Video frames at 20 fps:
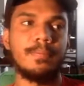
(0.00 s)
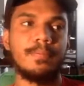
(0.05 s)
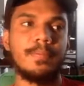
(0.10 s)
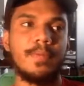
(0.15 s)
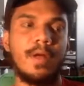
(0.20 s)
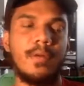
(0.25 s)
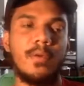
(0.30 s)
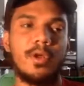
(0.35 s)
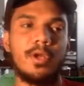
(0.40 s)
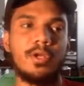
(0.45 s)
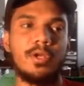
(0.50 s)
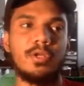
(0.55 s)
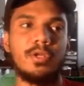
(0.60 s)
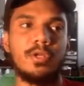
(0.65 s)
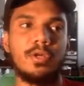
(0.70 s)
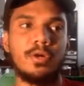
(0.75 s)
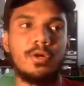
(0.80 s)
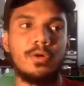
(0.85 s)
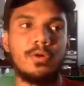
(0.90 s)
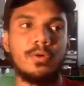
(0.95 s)
I wanted to
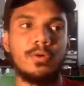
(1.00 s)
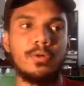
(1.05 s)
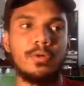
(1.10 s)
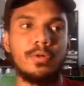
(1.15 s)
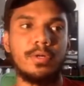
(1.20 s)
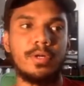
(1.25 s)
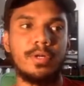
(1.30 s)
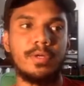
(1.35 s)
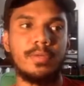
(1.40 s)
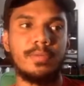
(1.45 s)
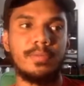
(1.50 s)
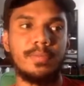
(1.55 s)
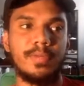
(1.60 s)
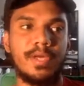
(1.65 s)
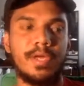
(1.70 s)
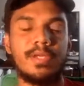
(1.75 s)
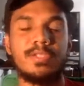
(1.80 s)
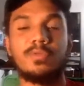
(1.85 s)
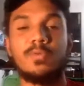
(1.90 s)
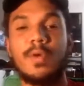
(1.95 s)
know,
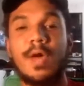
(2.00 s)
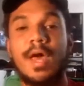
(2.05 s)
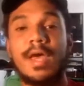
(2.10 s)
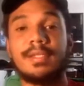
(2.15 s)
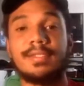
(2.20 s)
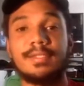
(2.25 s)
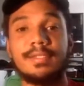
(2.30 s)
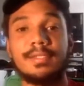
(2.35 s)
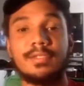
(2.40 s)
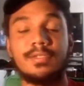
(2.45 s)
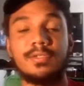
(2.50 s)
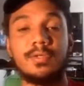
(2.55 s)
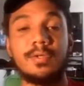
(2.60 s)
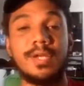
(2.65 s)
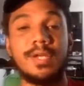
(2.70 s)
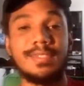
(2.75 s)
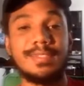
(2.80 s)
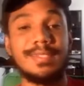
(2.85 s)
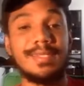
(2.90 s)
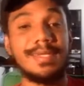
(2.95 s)
because Wax is known
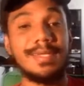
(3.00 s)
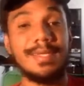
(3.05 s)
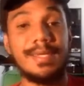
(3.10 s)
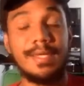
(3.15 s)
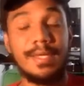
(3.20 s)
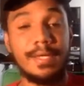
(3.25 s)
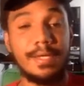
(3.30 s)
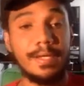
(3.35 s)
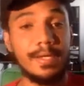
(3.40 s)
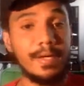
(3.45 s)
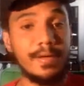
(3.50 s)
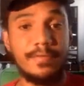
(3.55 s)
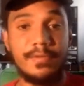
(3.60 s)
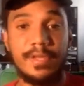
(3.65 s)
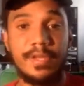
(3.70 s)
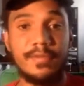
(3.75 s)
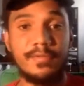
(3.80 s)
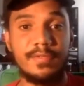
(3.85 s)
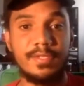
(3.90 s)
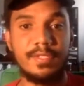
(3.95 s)
as the king of
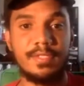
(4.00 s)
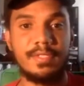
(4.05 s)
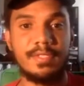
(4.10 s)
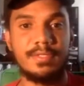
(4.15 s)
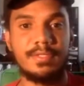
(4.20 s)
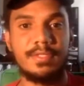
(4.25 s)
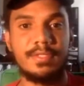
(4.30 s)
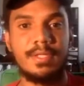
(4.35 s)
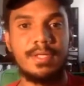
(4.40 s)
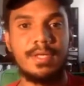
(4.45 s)
NFTs.